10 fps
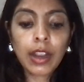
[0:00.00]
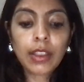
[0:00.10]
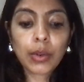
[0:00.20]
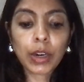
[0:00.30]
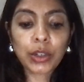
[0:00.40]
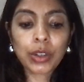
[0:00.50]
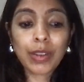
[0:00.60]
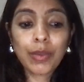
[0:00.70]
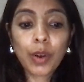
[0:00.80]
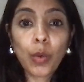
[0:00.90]
the question
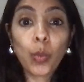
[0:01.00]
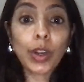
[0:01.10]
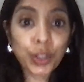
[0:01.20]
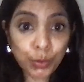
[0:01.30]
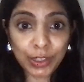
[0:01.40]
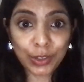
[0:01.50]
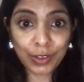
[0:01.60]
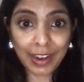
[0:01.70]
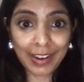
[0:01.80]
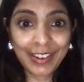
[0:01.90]
of what should we do
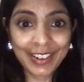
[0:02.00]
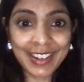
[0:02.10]
now?